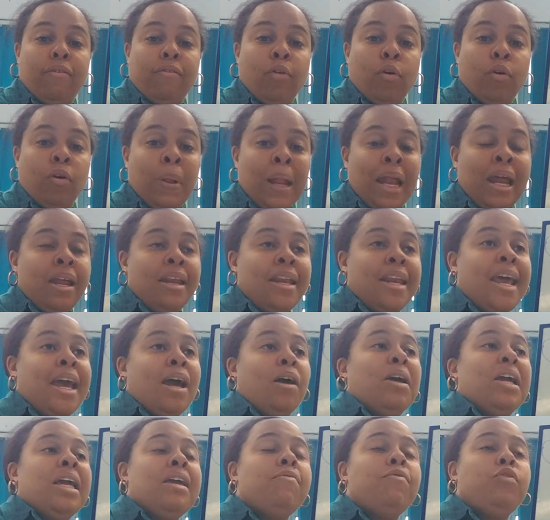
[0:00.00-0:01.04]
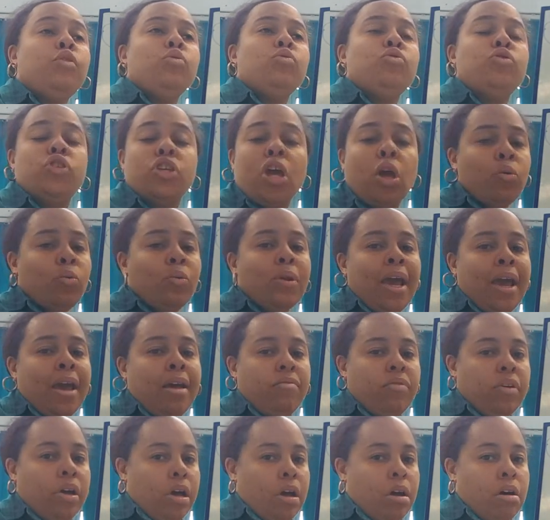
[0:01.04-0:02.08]
for. Now, if you don't
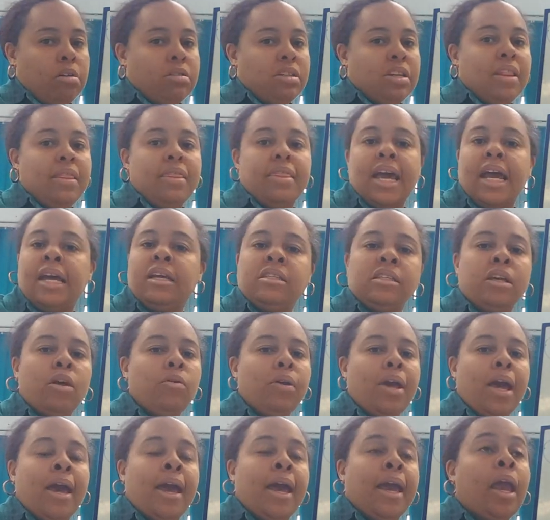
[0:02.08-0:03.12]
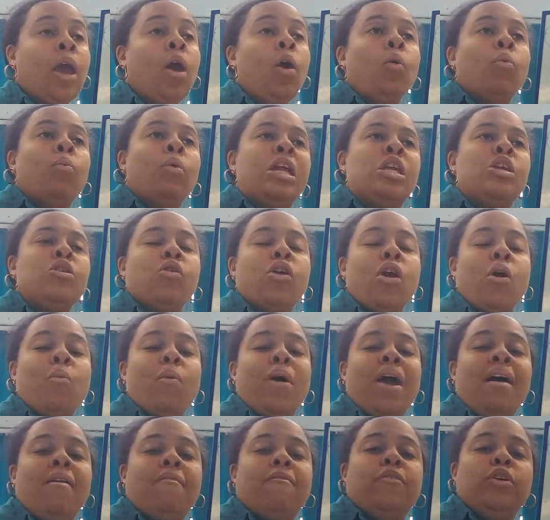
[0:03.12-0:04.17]
have a garden, that's okay. When you go
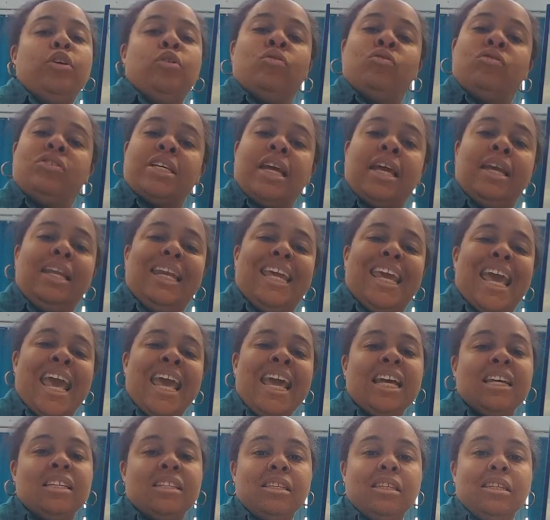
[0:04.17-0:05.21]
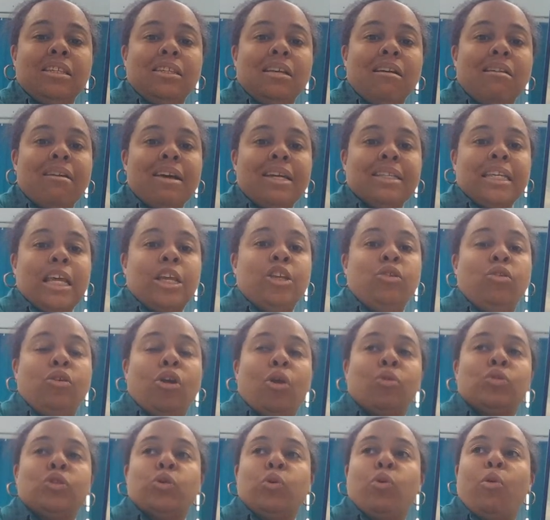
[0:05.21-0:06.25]
out for your daily exercise and you
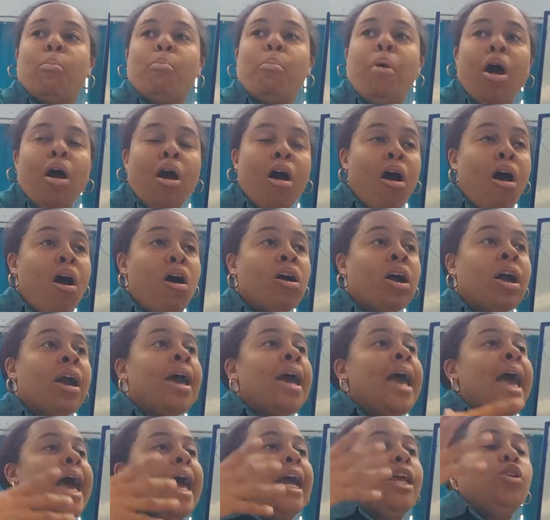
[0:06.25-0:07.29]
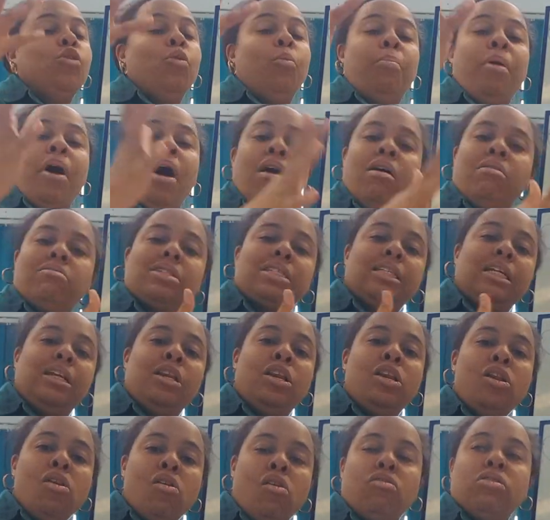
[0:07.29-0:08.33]
go to a park and you're
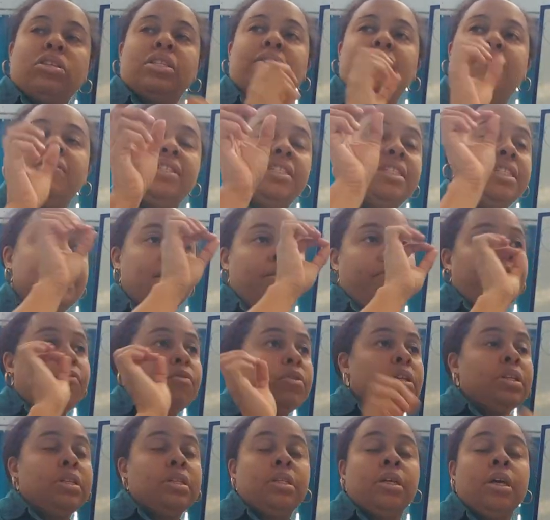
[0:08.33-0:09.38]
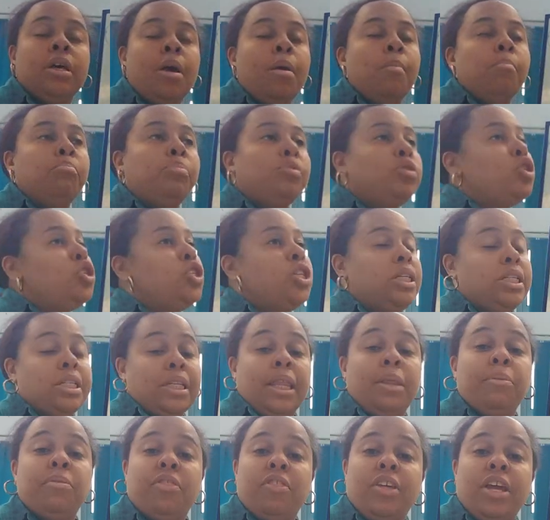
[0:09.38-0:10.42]
passing lots of different bushes
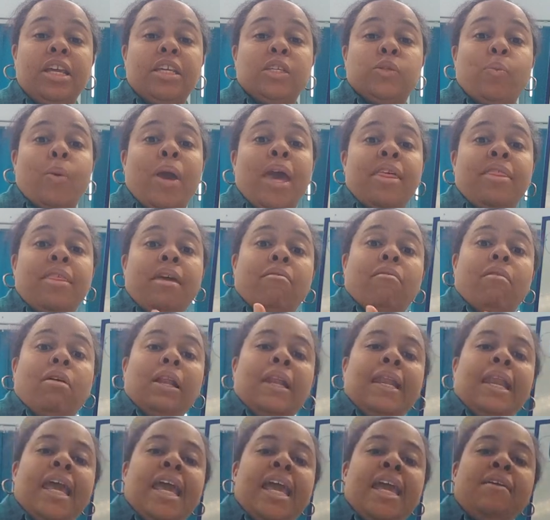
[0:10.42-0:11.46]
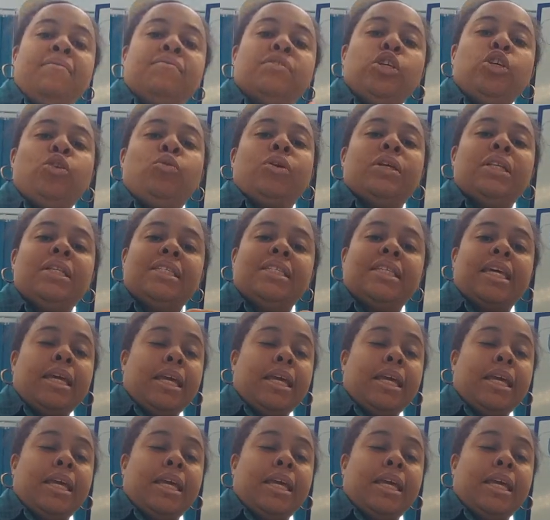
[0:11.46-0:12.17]
and things where there are leaves, you can